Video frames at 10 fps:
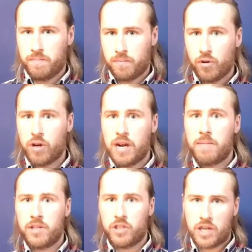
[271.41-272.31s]
program
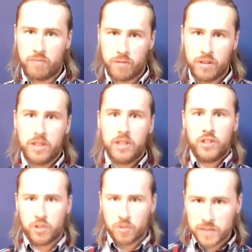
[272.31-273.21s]
in general,
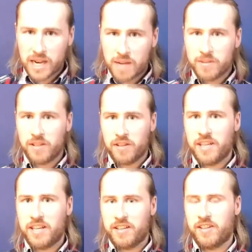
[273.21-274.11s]
sometimes they
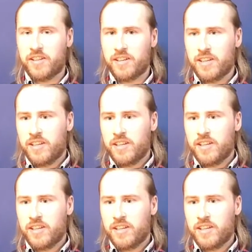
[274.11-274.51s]
think that